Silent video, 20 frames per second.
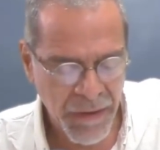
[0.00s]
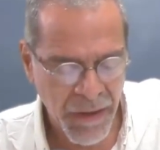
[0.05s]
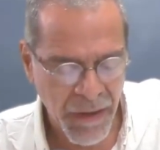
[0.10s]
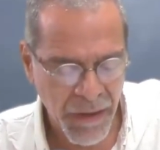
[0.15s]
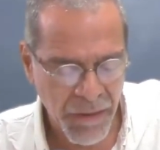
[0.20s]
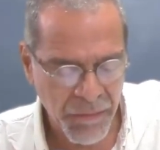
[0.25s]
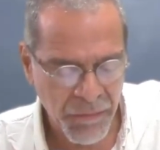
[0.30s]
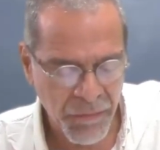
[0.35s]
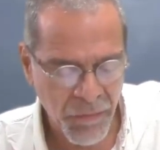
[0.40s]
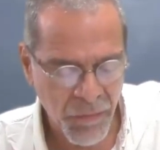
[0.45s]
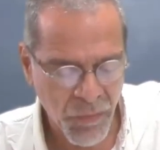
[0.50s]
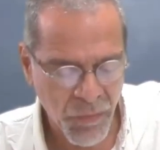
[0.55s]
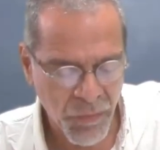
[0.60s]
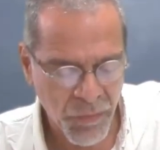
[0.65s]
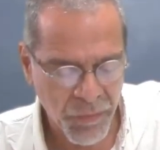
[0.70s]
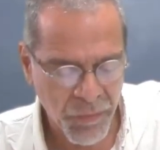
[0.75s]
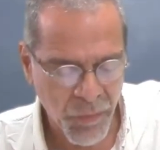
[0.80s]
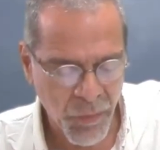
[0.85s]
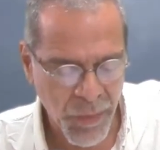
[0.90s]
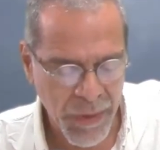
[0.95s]
Um,
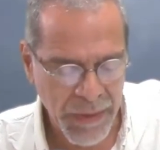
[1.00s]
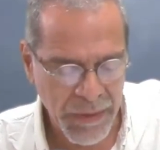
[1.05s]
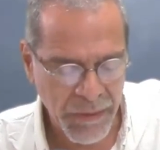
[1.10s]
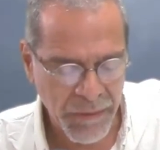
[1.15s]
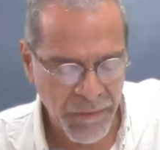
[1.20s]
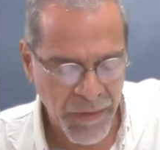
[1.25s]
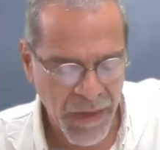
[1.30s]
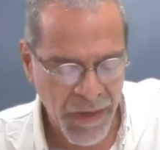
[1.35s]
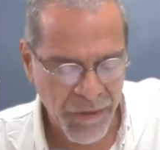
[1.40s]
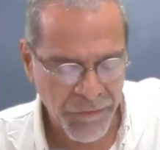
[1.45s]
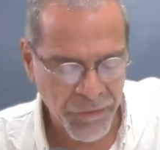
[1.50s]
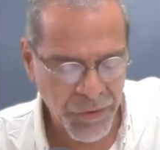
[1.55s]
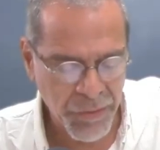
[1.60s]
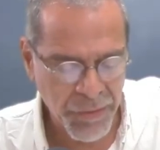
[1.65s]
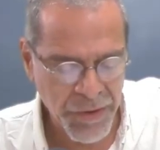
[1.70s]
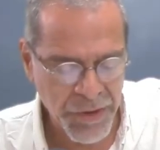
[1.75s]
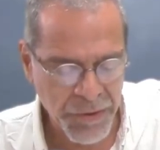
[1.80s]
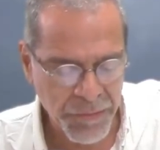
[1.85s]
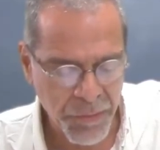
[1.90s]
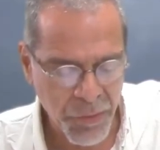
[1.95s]
well, after
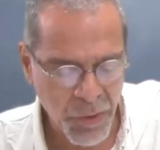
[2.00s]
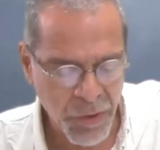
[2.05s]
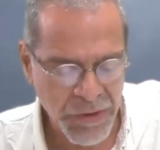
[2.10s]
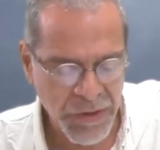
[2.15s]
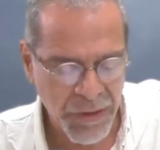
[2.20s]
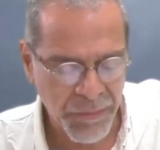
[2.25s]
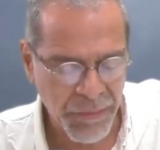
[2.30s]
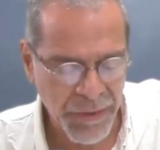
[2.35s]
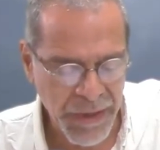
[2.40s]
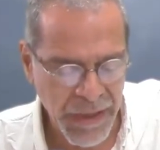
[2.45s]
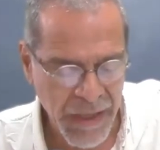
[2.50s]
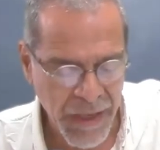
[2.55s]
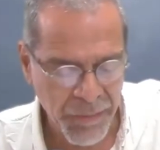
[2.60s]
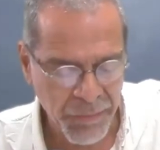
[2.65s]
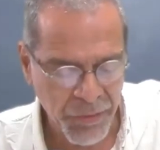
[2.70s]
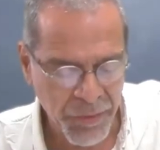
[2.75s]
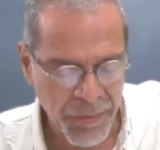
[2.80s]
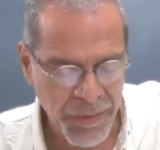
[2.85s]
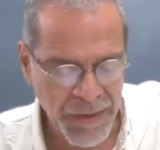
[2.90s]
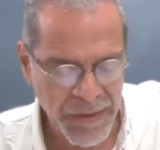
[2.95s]
we spoke, somebody
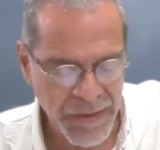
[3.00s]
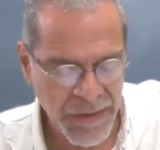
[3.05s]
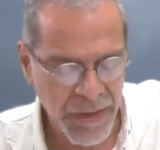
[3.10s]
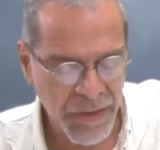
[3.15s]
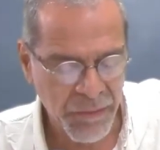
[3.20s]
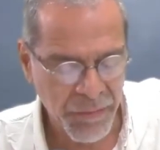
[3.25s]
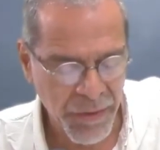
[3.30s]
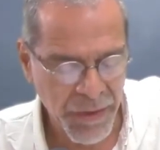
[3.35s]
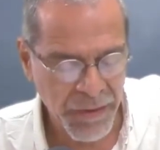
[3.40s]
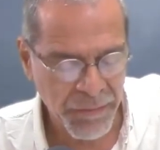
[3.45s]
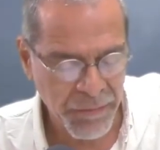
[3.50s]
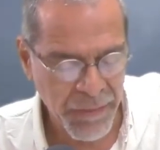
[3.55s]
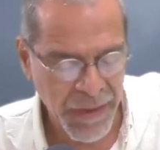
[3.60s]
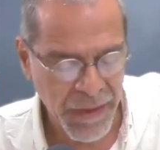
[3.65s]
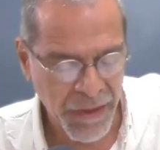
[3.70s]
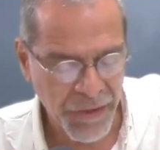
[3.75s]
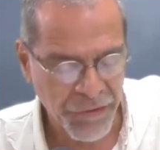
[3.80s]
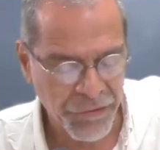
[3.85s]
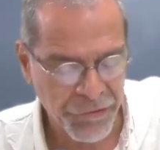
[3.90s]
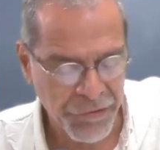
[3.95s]
came to me and said we
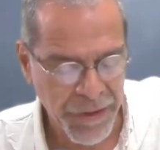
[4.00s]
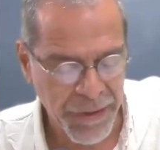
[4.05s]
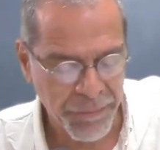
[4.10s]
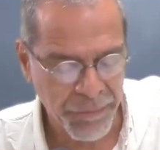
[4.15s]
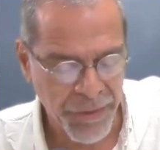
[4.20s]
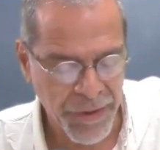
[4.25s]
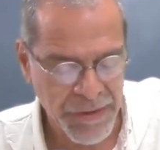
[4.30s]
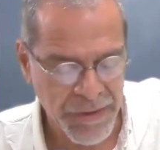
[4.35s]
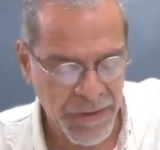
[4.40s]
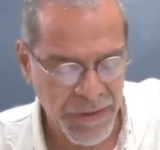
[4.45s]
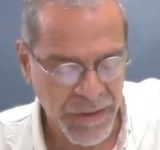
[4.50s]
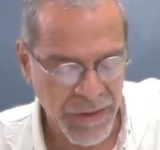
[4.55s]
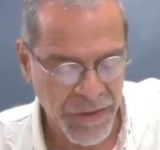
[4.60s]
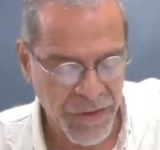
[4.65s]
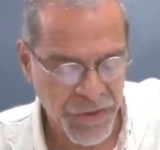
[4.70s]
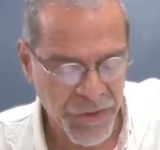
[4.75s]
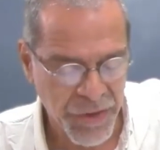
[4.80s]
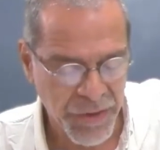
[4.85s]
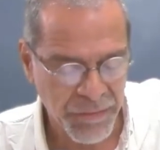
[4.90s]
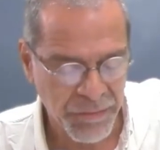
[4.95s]
made a great
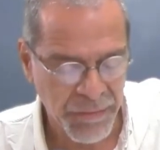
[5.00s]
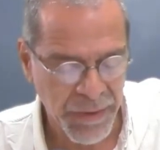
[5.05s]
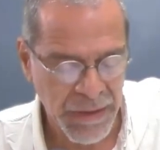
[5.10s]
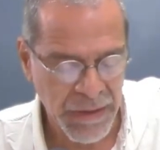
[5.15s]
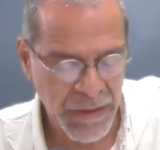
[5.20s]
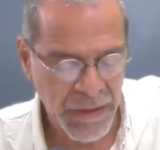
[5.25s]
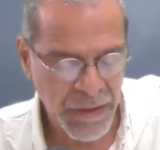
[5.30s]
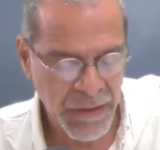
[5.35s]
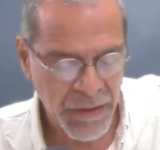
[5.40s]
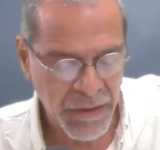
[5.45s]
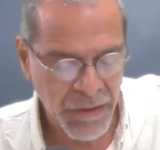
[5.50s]
presentation, but